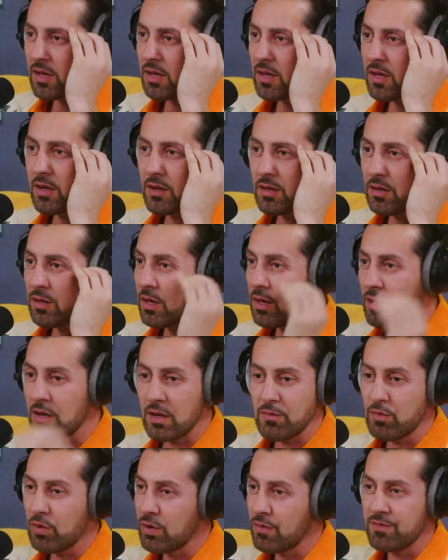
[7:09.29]
it,
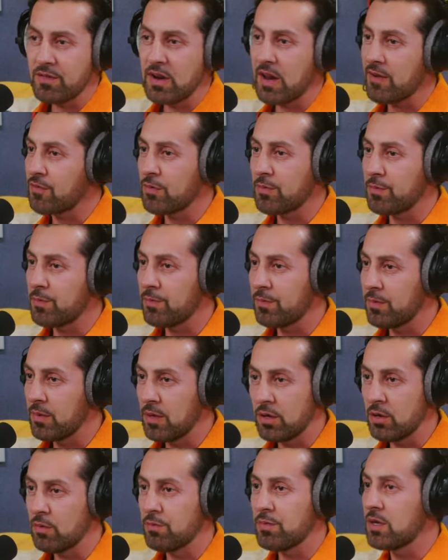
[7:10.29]
it, would have never,
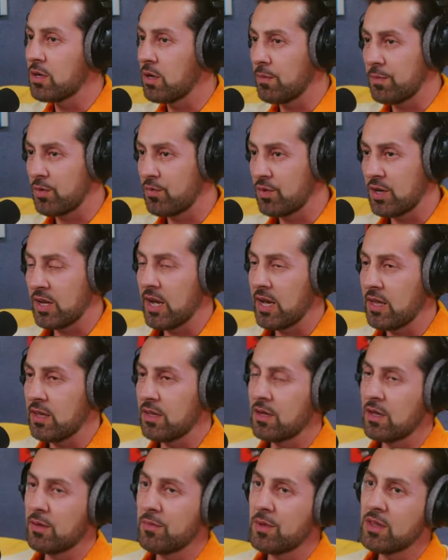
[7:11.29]
you know, become a
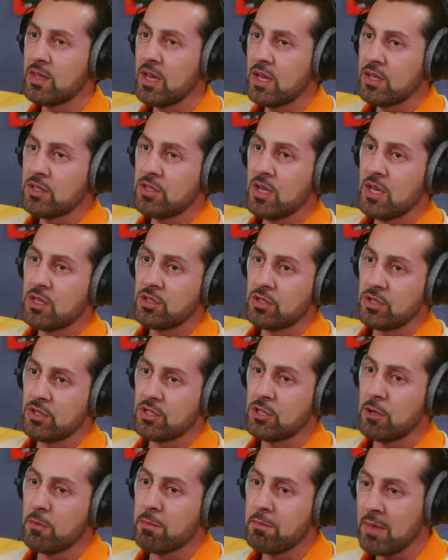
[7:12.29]
reality. I mean, yeah. that's
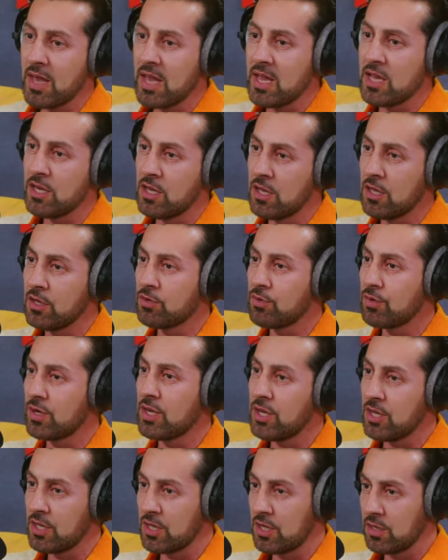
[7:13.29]
just the main
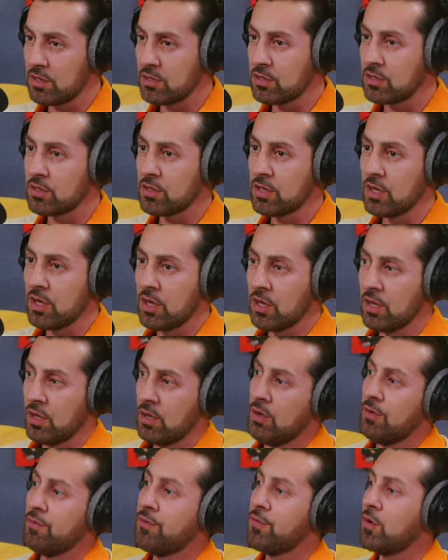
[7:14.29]
ingredients
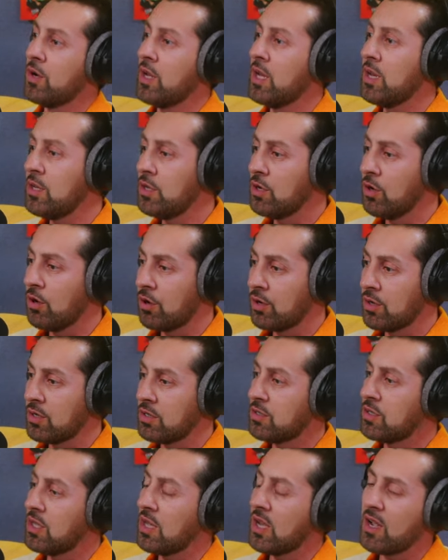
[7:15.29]
for any
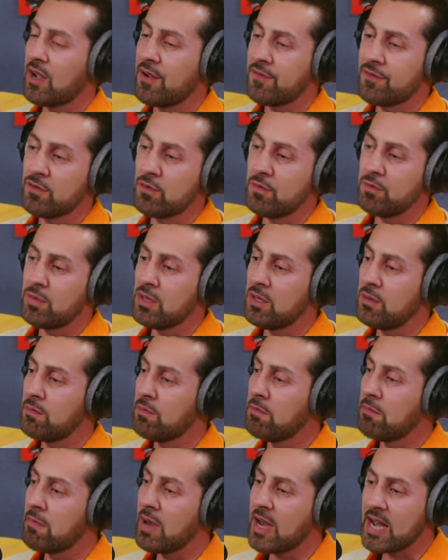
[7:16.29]
artist. They have to be
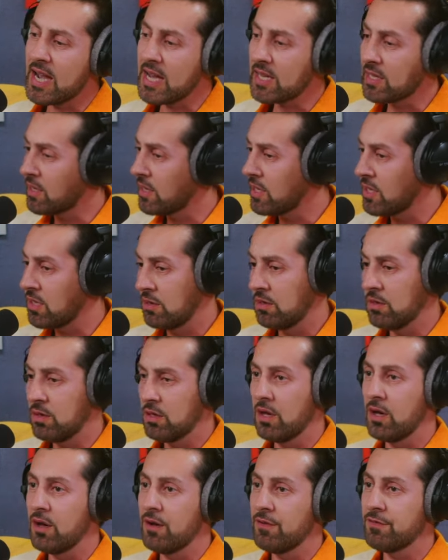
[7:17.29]
madly in
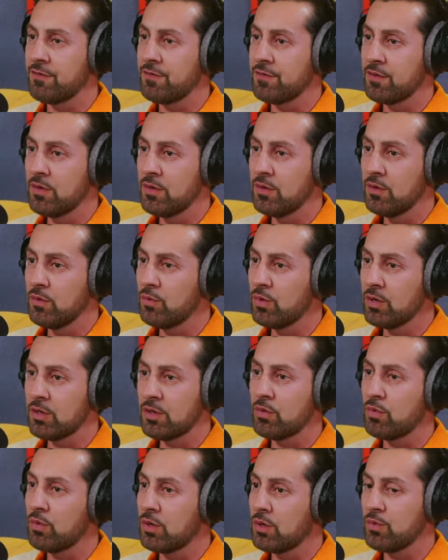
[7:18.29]
love yeah.
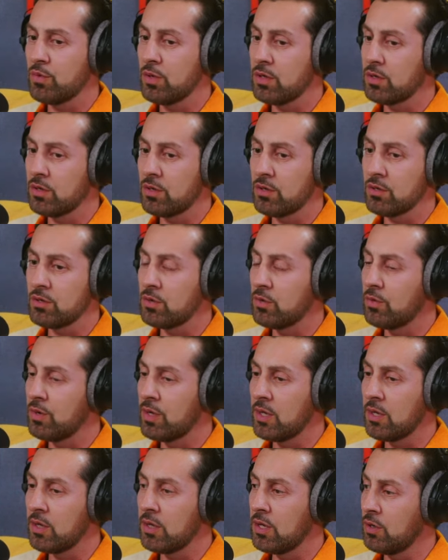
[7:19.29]
with, with what they're
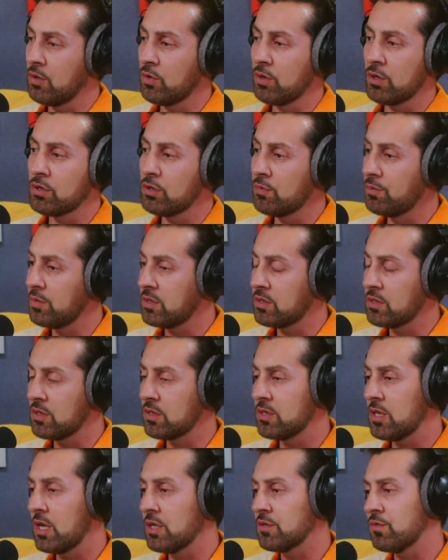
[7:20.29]
doing in order to be
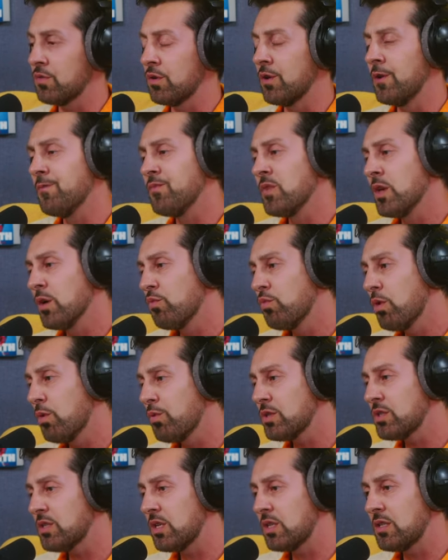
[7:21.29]
successful. What
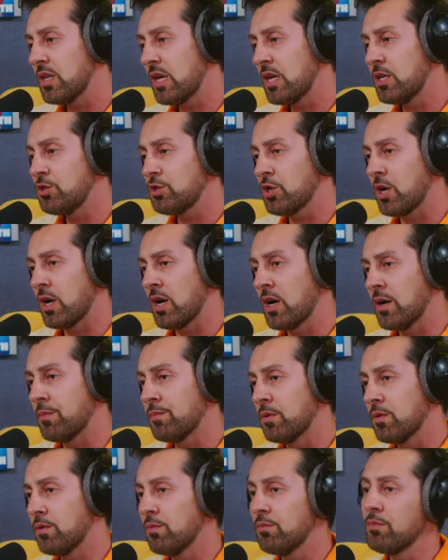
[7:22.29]
was the day
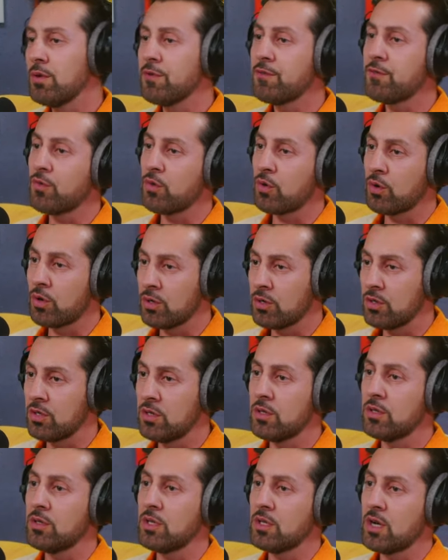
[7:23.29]
job before
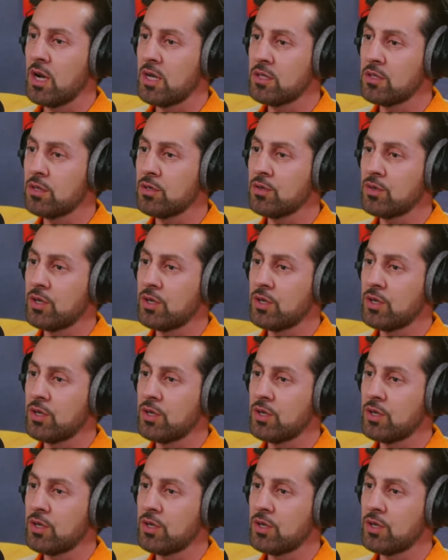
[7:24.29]
the, the content